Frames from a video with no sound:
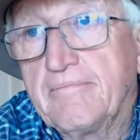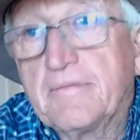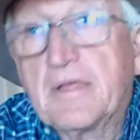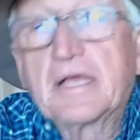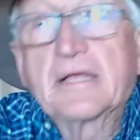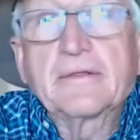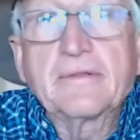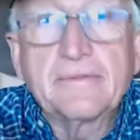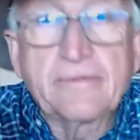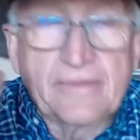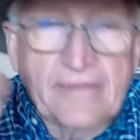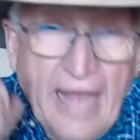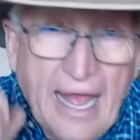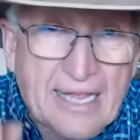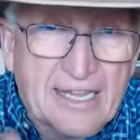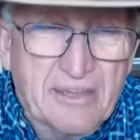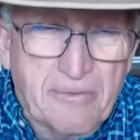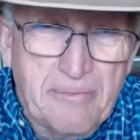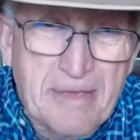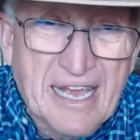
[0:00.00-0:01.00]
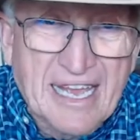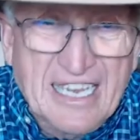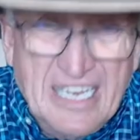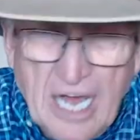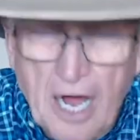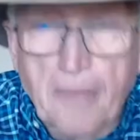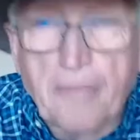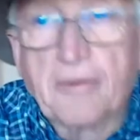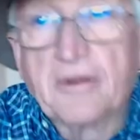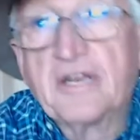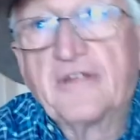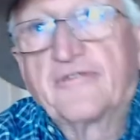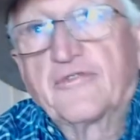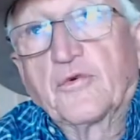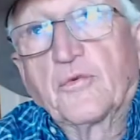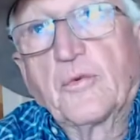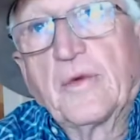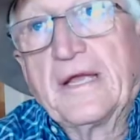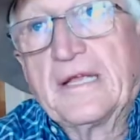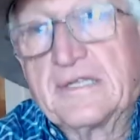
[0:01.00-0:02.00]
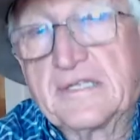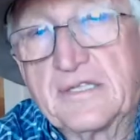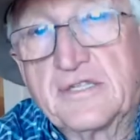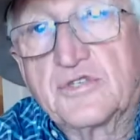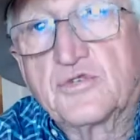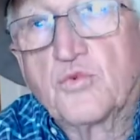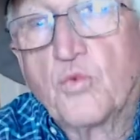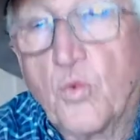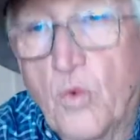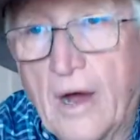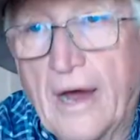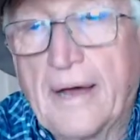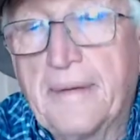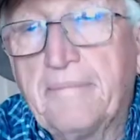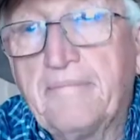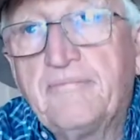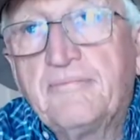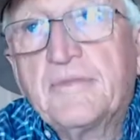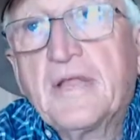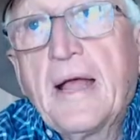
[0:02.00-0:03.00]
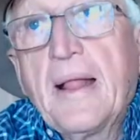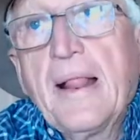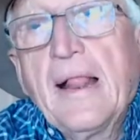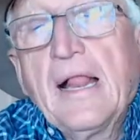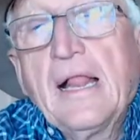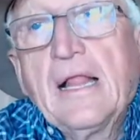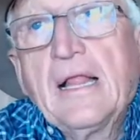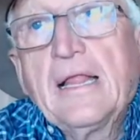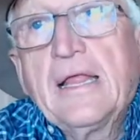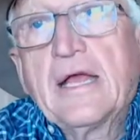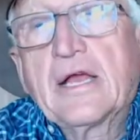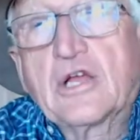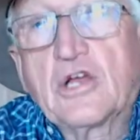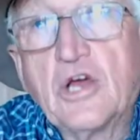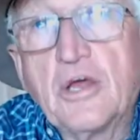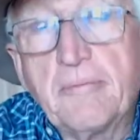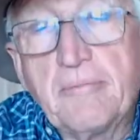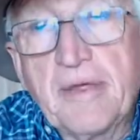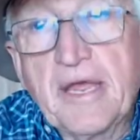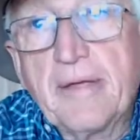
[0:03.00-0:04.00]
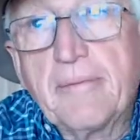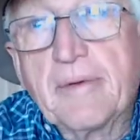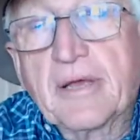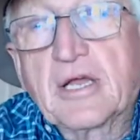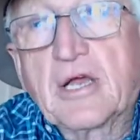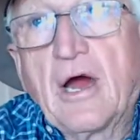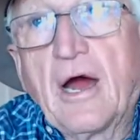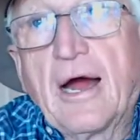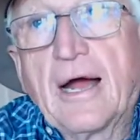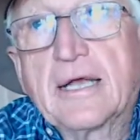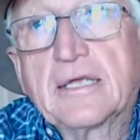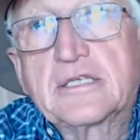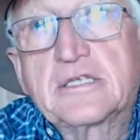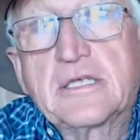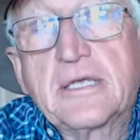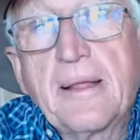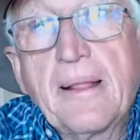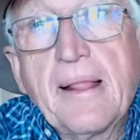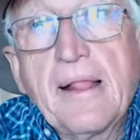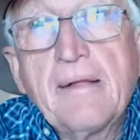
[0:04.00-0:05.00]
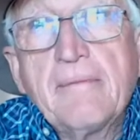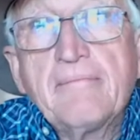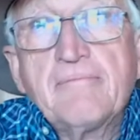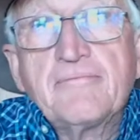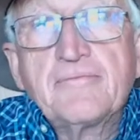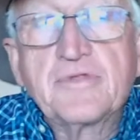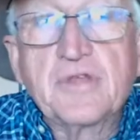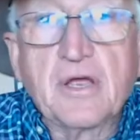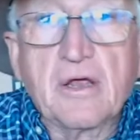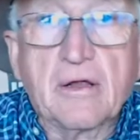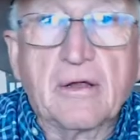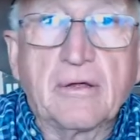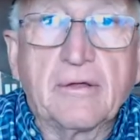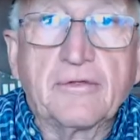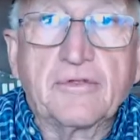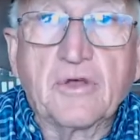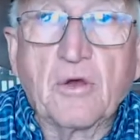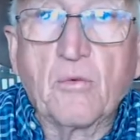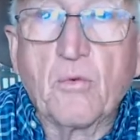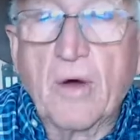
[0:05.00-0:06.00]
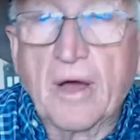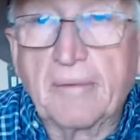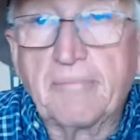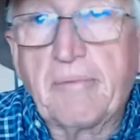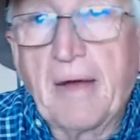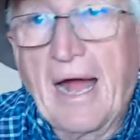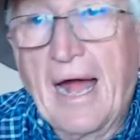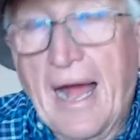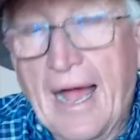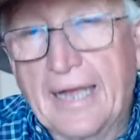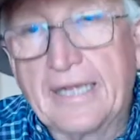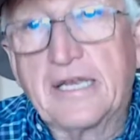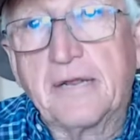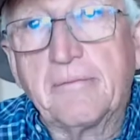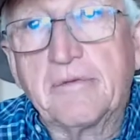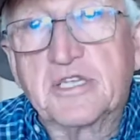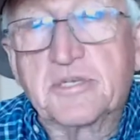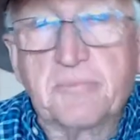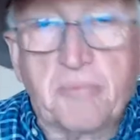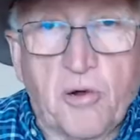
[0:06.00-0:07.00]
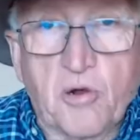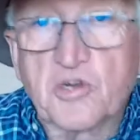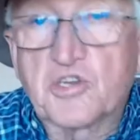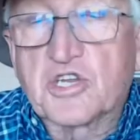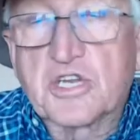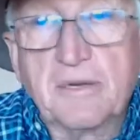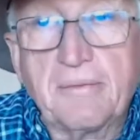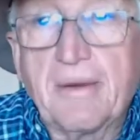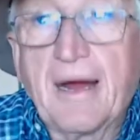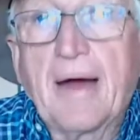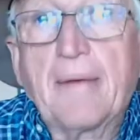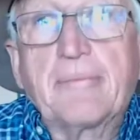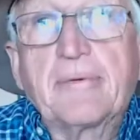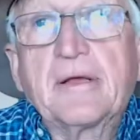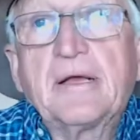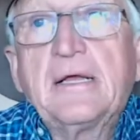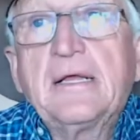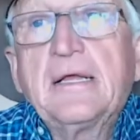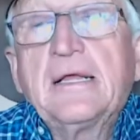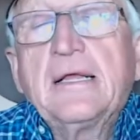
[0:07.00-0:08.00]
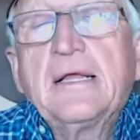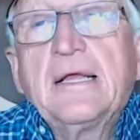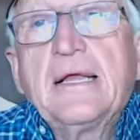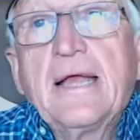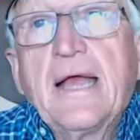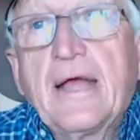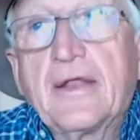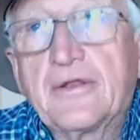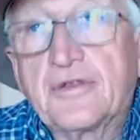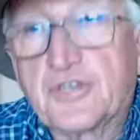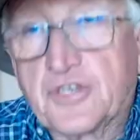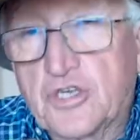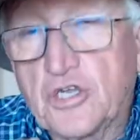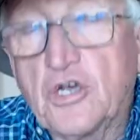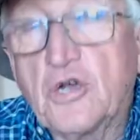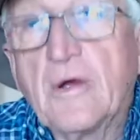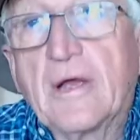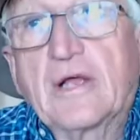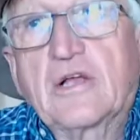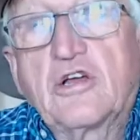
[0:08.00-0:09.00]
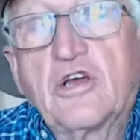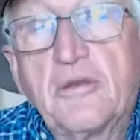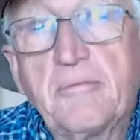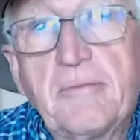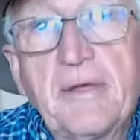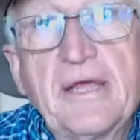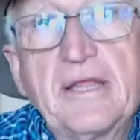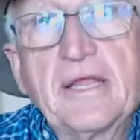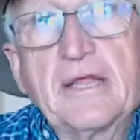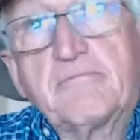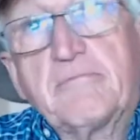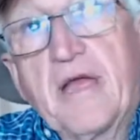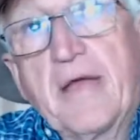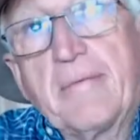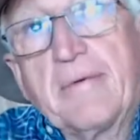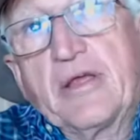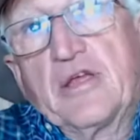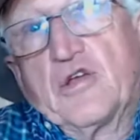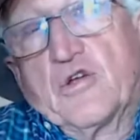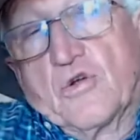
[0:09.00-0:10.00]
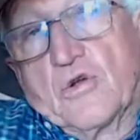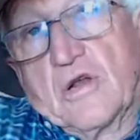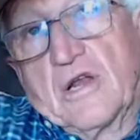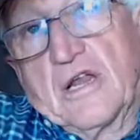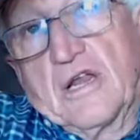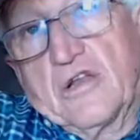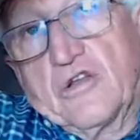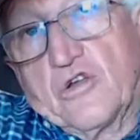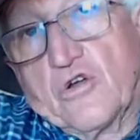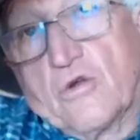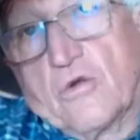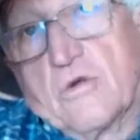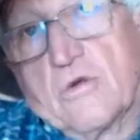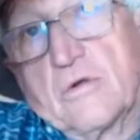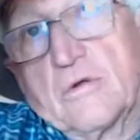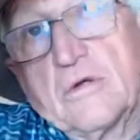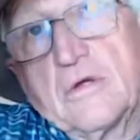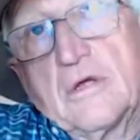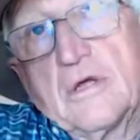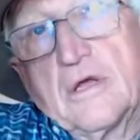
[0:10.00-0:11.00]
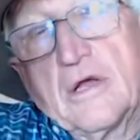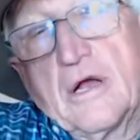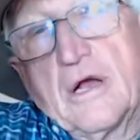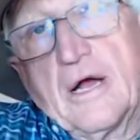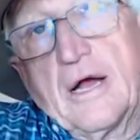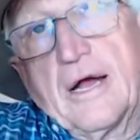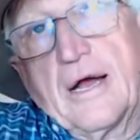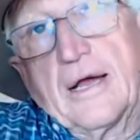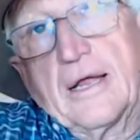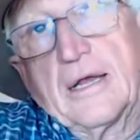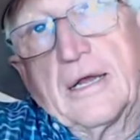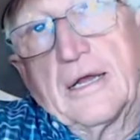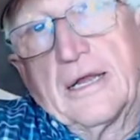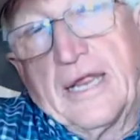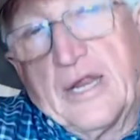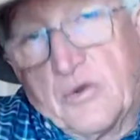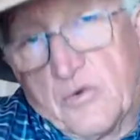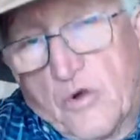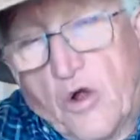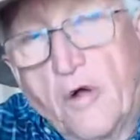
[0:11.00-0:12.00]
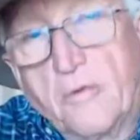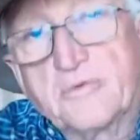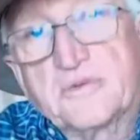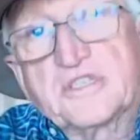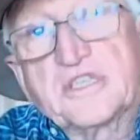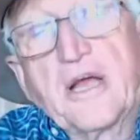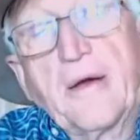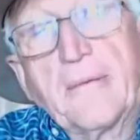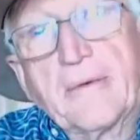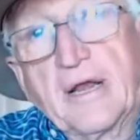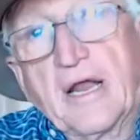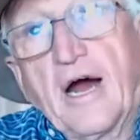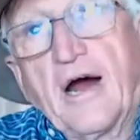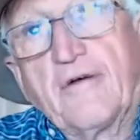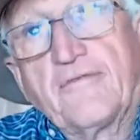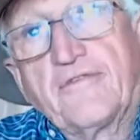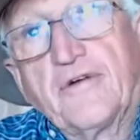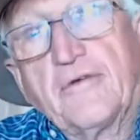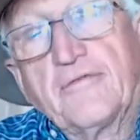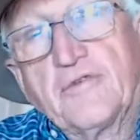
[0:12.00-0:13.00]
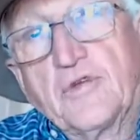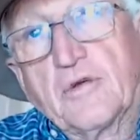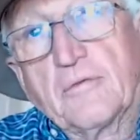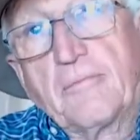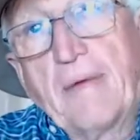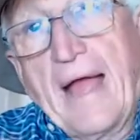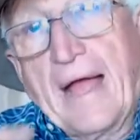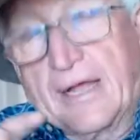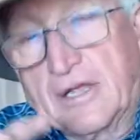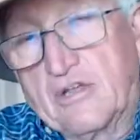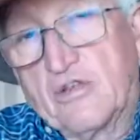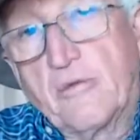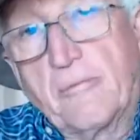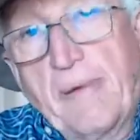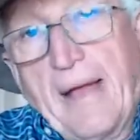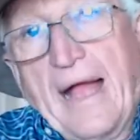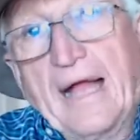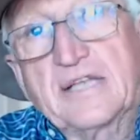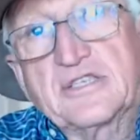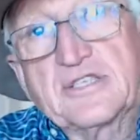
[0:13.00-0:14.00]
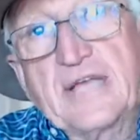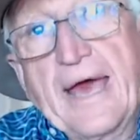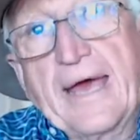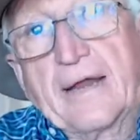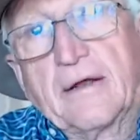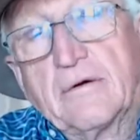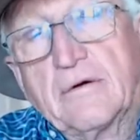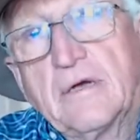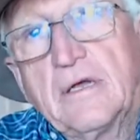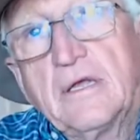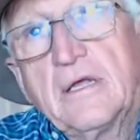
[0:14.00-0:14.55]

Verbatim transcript: it, that could be a couple different reasons. One, it could be because they're the one behind them is pushing them up, and two, it could be that maybe your your uh, lead rope's coming off of your back of your pack saddle